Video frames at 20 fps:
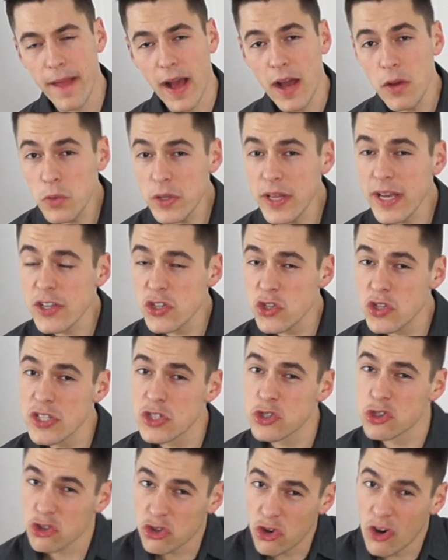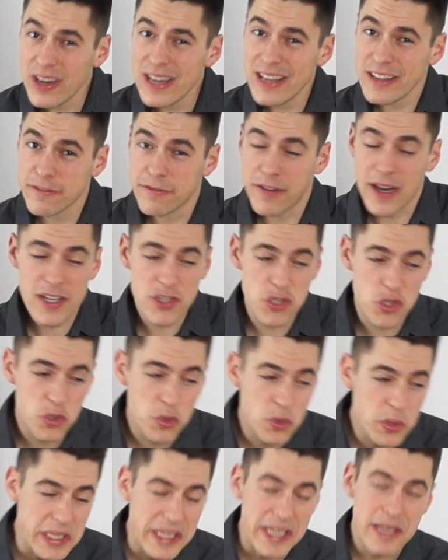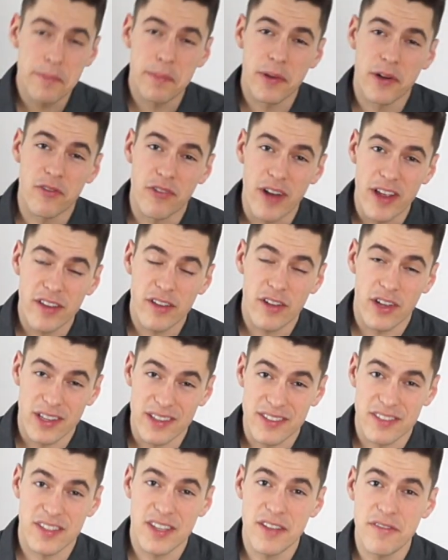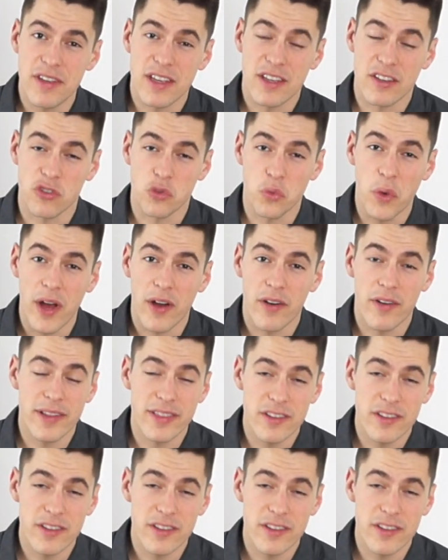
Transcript: I would actually strongly advise you to keep a CV as well.